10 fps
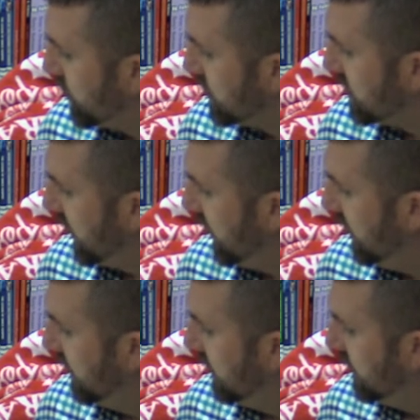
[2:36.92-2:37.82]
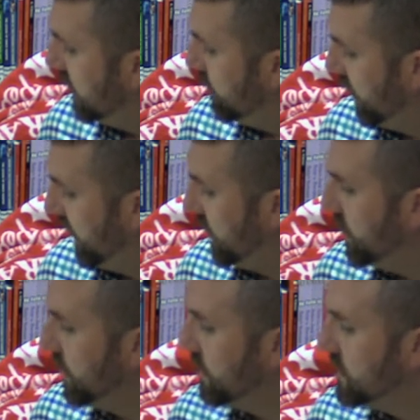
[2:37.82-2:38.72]
to say, but he
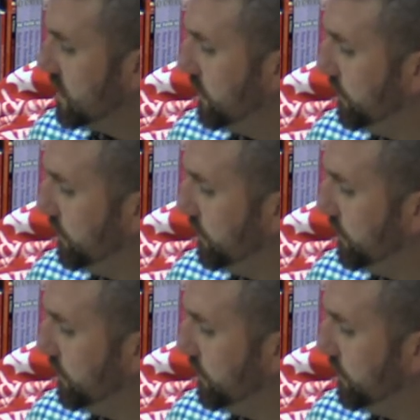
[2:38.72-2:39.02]
couldn't.